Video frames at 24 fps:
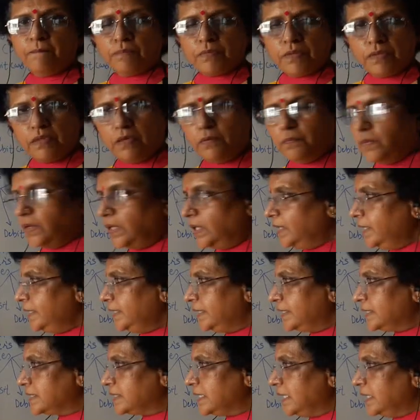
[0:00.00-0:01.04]
The word
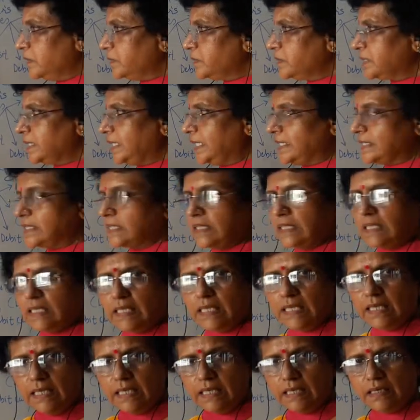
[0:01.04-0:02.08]
itself says
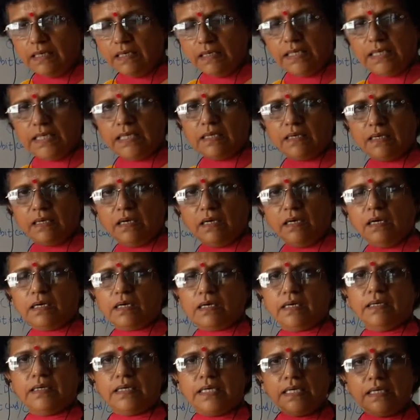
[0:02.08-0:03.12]
recurring,
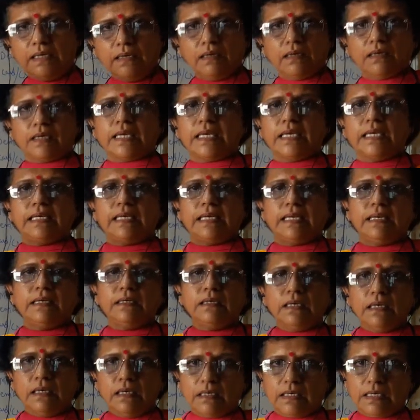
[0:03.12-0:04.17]
occurring again
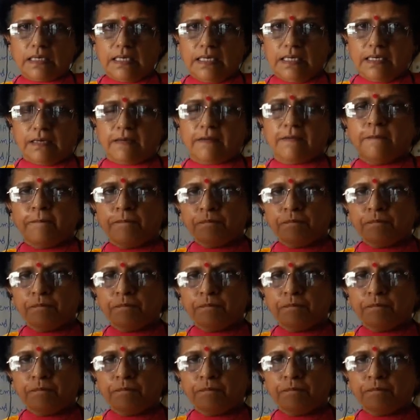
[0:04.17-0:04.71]
and again.